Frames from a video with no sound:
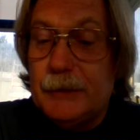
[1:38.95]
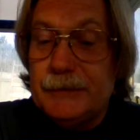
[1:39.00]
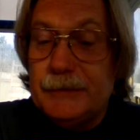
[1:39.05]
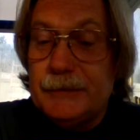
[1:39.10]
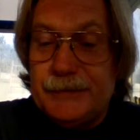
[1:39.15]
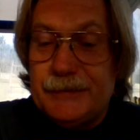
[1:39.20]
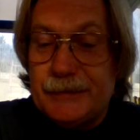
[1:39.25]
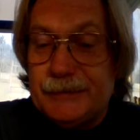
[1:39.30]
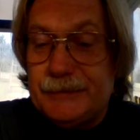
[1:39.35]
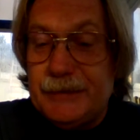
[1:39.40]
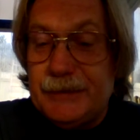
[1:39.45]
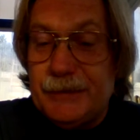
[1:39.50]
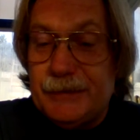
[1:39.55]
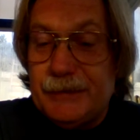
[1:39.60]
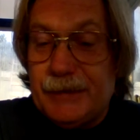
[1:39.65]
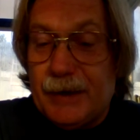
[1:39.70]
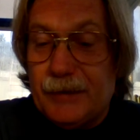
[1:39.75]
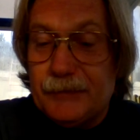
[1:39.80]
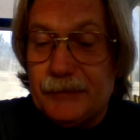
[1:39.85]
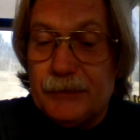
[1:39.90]

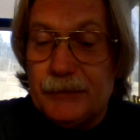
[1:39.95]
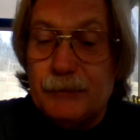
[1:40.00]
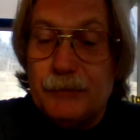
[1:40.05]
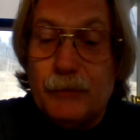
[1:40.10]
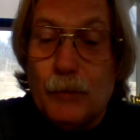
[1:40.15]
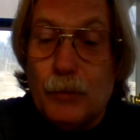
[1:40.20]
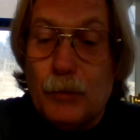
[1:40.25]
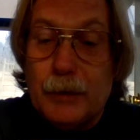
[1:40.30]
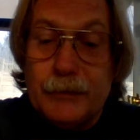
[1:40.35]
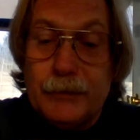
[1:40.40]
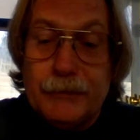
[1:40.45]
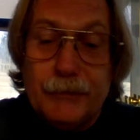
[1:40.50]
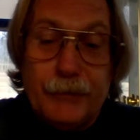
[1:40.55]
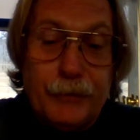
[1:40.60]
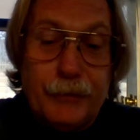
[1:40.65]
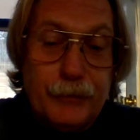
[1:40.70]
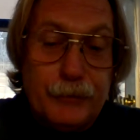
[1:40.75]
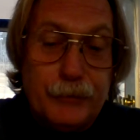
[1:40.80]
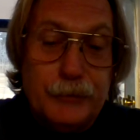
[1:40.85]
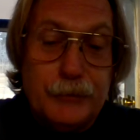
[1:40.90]

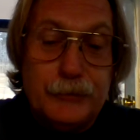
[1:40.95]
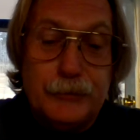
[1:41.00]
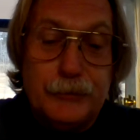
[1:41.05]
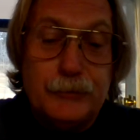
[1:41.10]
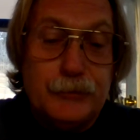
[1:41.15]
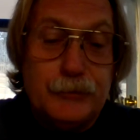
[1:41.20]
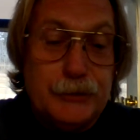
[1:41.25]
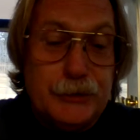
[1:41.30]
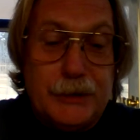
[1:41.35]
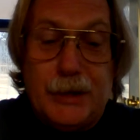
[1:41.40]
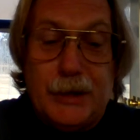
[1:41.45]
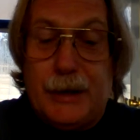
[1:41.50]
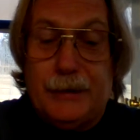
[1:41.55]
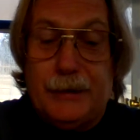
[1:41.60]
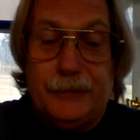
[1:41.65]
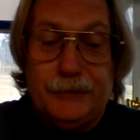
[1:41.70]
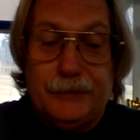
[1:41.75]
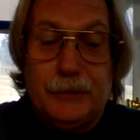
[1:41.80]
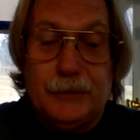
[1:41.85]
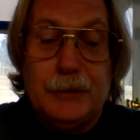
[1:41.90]
16,432
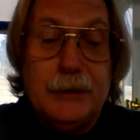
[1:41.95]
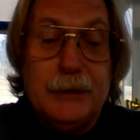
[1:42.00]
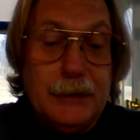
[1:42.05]
GIs